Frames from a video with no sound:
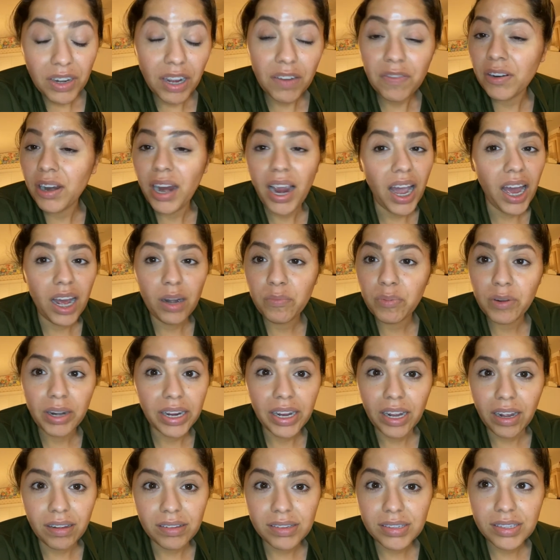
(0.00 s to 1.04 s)
never had
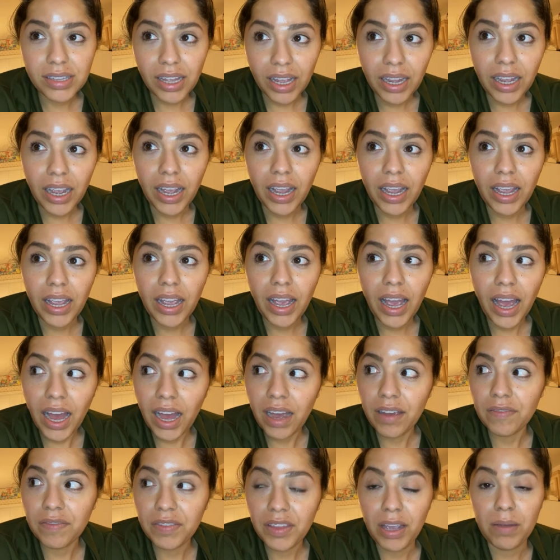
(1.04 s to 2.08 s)
breakouts like I
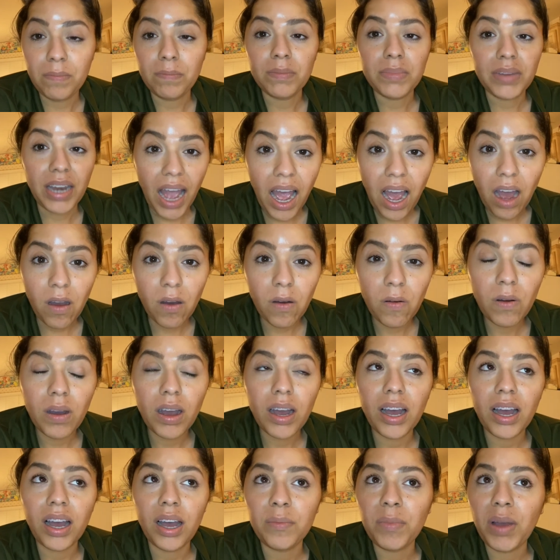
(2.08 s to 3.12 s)
have them
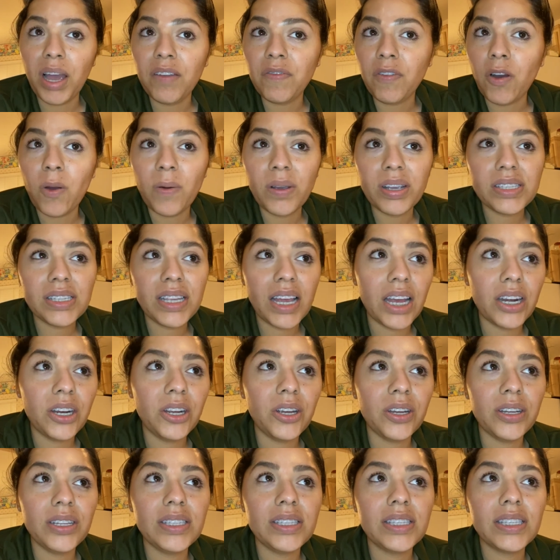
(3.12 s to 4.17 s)
now. I've always had
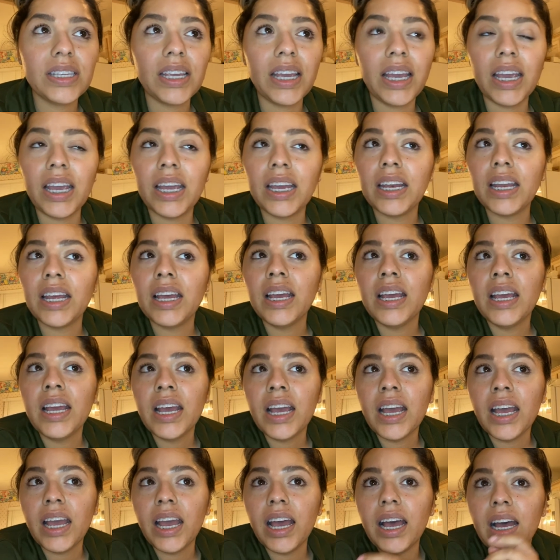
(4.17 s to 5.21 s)
good skin.
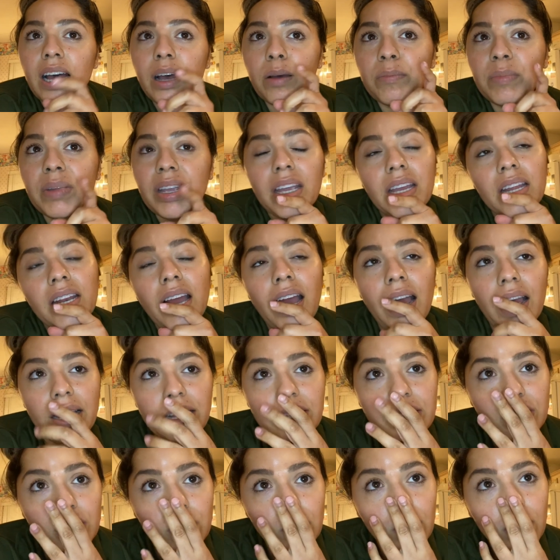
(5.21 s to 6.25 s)
In high
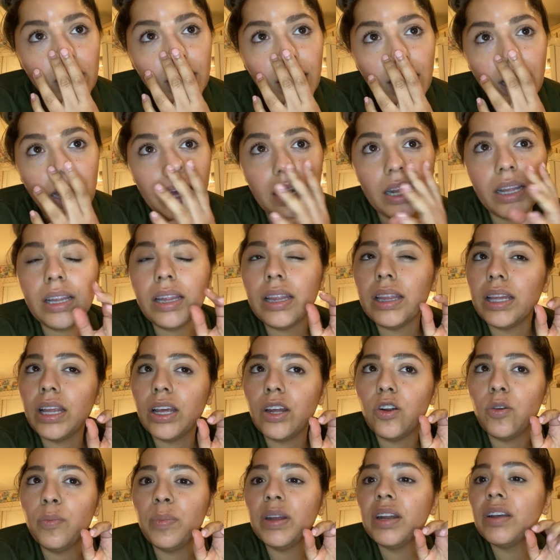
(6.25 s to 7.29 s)
school, I had a
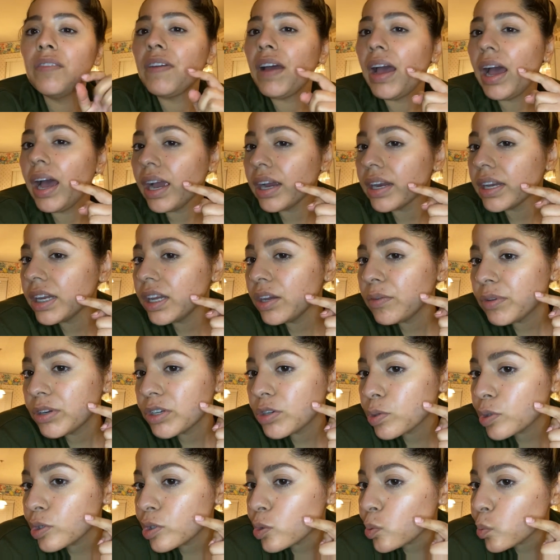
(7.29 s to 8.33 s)
little bit of acne,
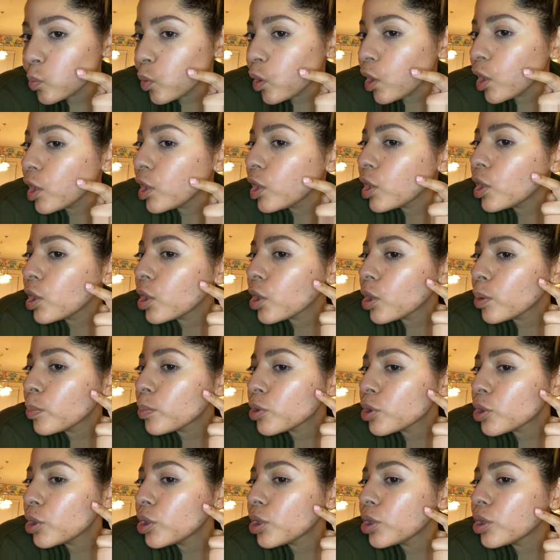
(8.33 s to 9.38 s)
which was right here. I'm
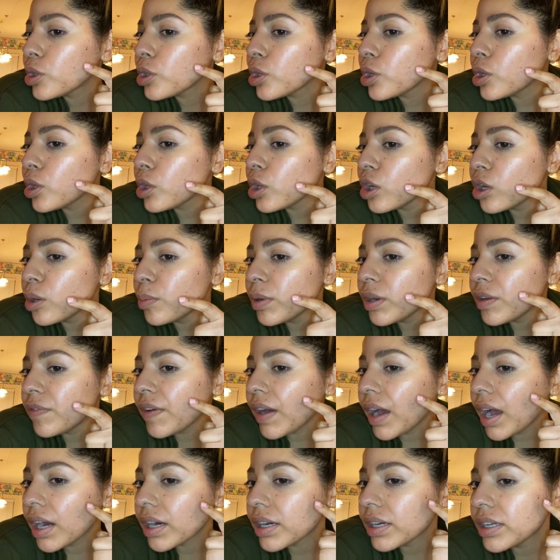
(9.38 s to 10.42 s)
sure you can see a little bit of
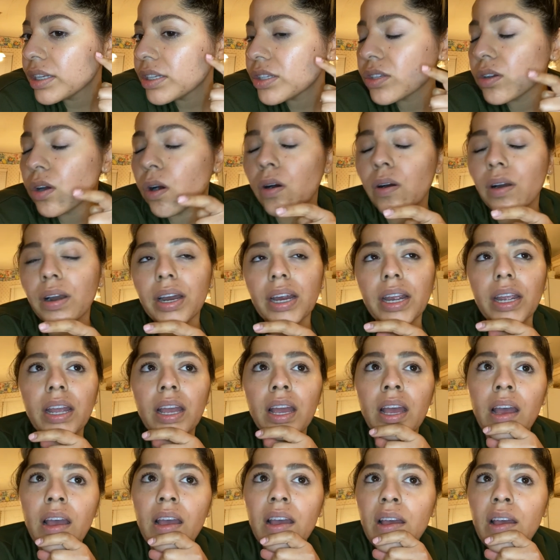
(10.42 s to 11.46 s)
acne scarring.